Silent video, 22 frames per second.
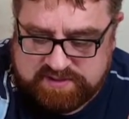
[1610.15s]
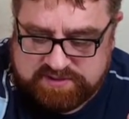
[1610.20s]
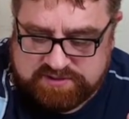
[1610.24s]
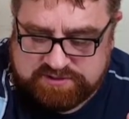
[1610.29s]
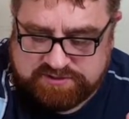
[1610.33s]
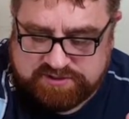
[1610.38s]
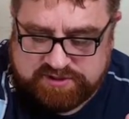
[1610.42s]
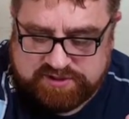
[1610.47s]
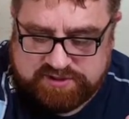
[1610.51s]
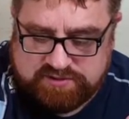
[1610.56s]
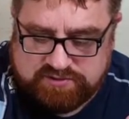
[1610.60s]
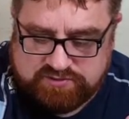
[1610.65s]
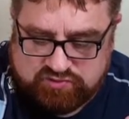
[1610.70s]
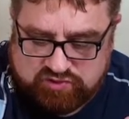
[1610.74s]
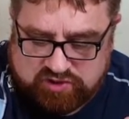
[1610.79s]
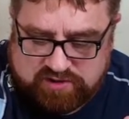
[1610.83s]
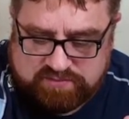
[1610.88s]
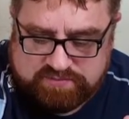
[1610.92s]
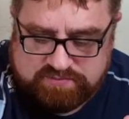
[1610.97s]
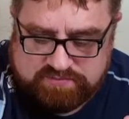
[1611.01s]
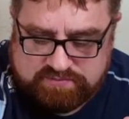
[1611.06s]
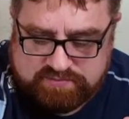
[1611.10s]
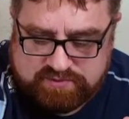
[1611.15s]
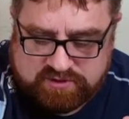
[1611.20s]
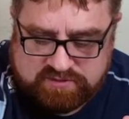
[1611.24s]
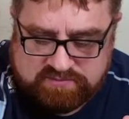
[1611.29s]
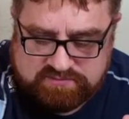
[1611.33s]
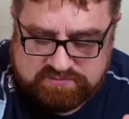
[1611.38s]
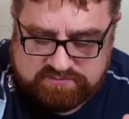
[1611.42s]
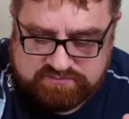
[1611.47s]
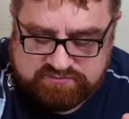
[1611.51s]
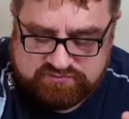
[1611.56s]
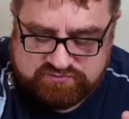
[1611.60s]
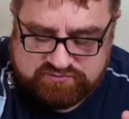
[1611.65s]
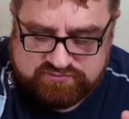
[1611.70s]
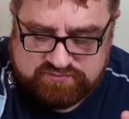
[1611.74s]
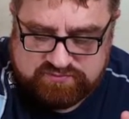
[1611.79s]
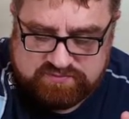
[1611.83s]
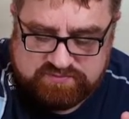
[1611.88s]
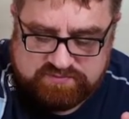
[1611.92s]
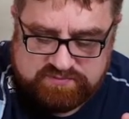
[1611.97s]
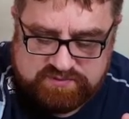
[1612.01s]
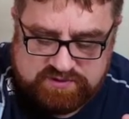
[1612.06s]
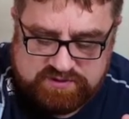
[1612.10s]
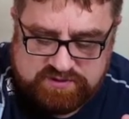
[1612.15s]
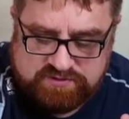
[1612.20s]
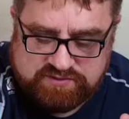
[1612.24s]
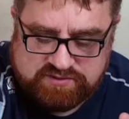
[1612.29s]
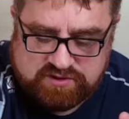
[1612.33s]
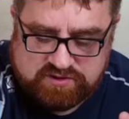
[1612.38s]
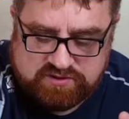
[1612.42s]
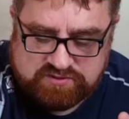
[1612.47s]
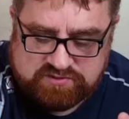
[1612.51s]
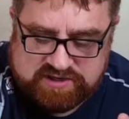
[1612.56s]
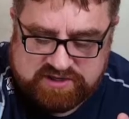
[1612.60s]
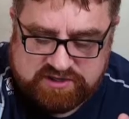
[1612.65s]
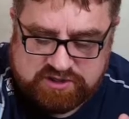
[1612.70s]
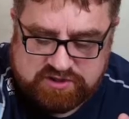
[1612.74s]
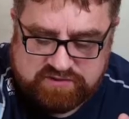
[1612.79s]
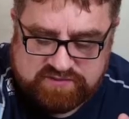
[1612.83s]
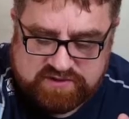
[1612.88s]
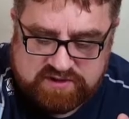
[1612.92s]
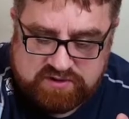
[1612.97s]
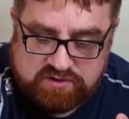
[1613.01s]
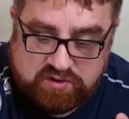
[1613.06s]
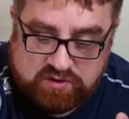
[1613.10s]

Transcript: so you drop, bomb, you've got great cover.